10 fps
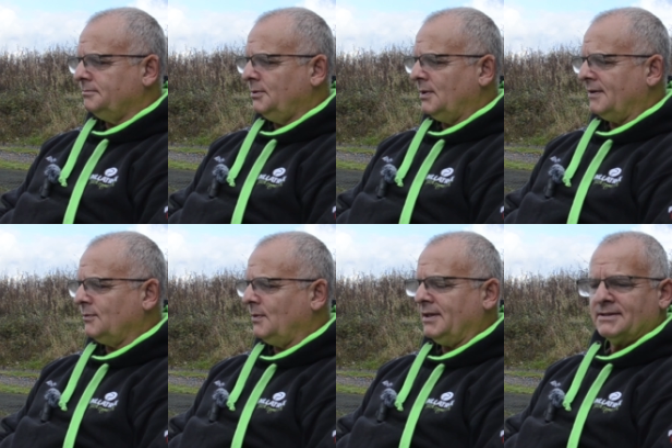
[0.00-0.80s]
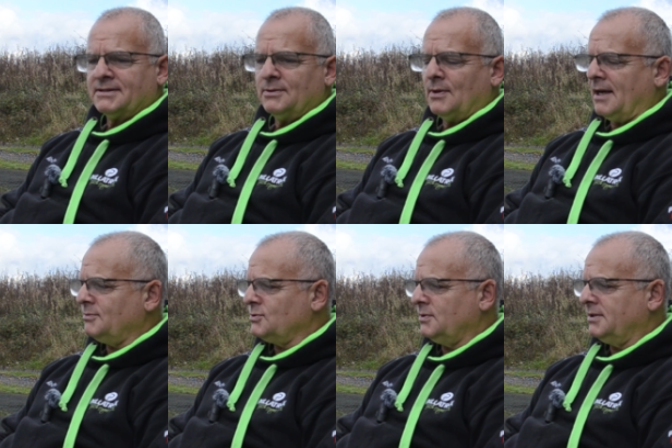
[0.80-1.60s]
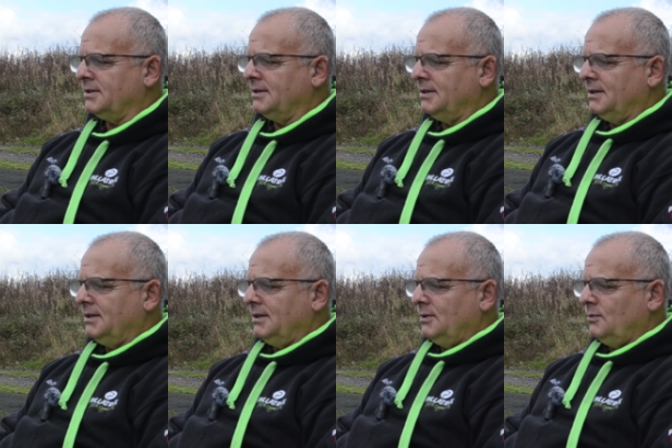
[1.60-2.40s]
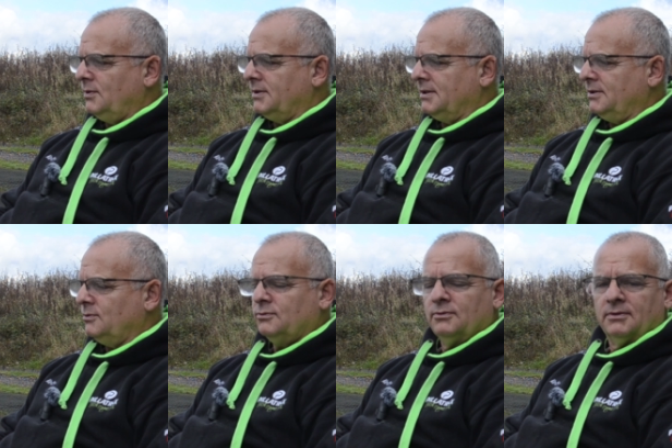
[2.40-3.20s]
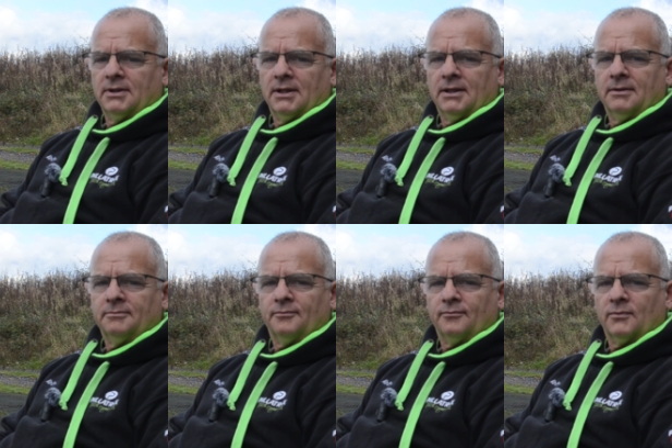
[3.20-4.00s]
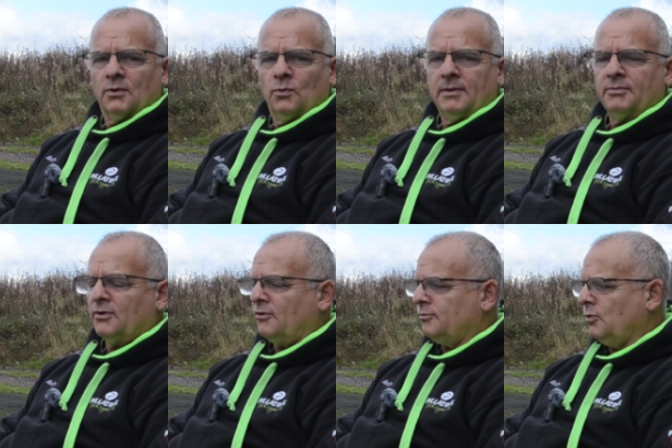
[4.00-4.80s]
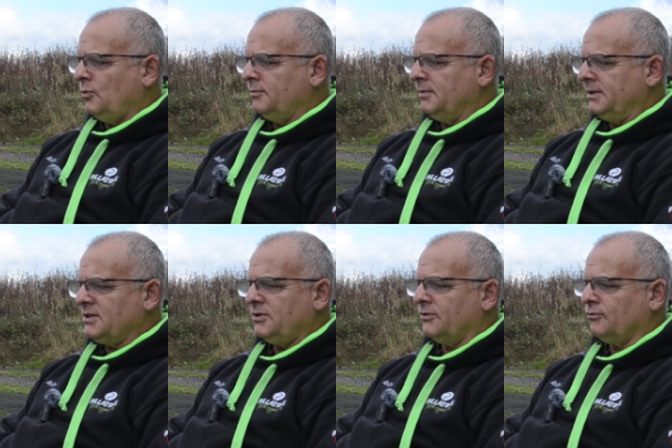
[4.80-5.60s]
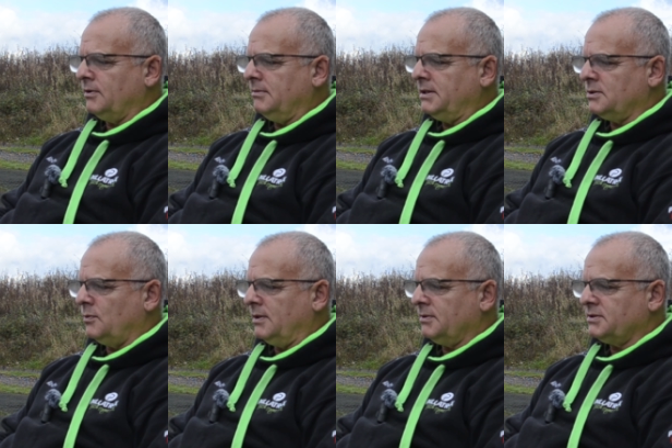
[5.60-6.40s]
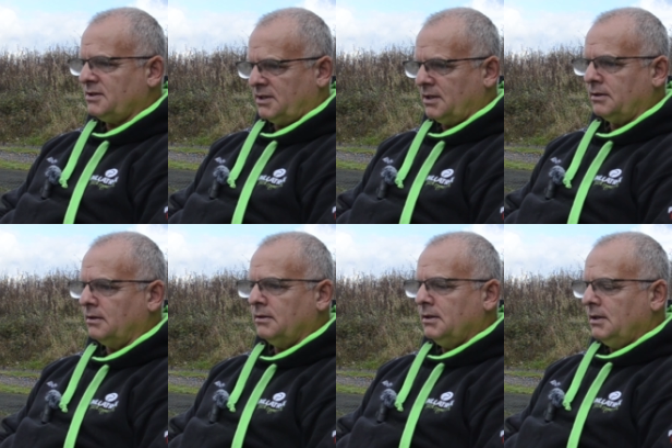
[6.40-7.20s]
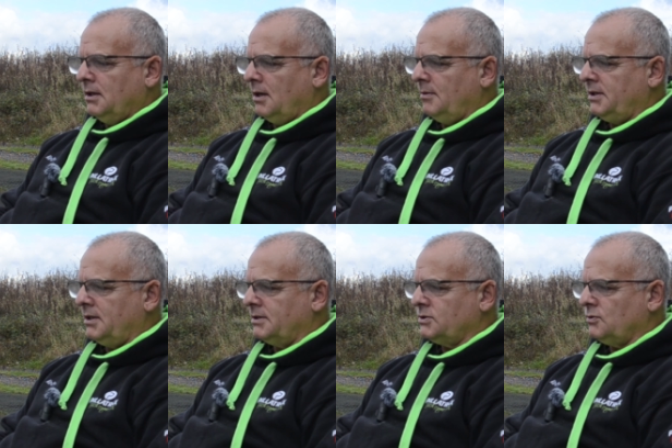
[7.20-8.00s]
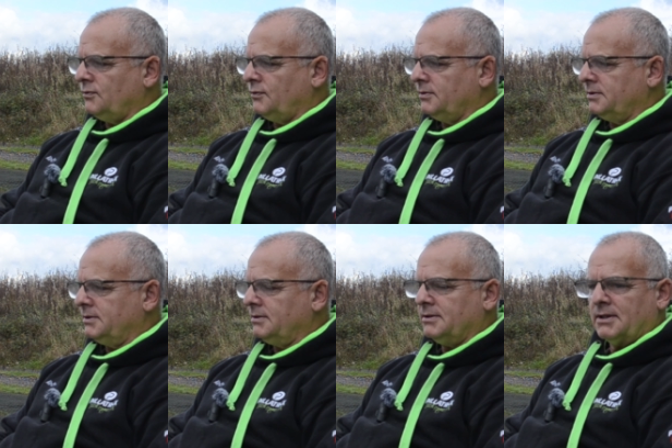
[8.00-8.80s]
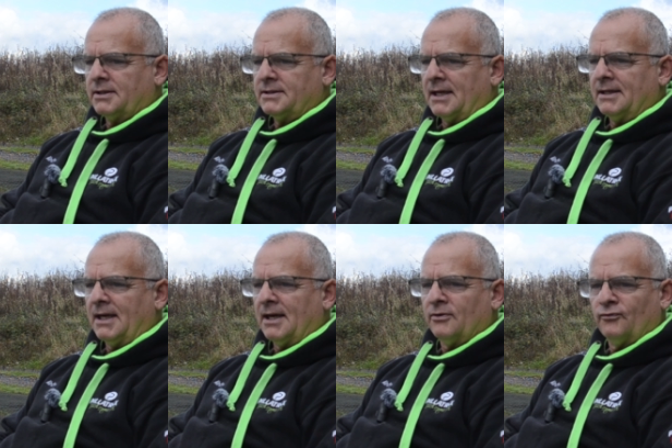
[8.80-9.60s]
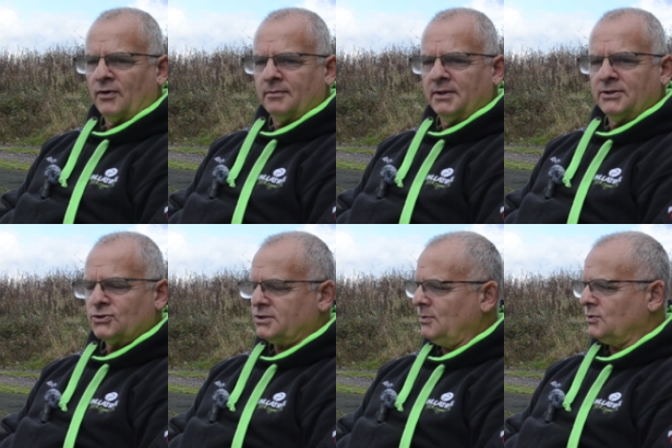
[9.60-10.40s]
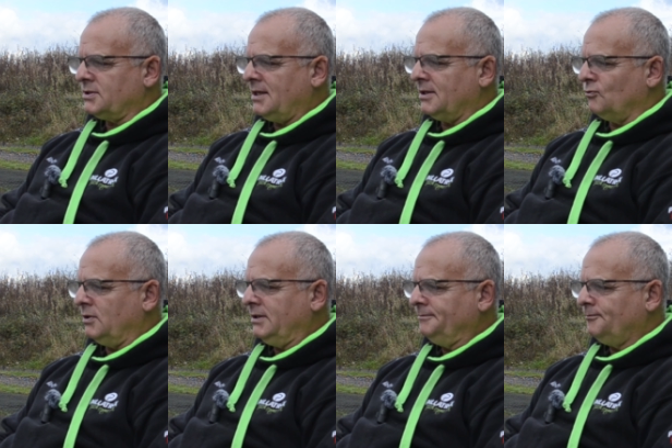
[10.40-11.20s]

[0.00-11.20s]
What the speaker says: But we'll have to wait and see what happens with the little whip that I brought with me. It's only a 3-metre whip. But I'm only going to sort of dangle it out in front of me and just see what's out there. Really.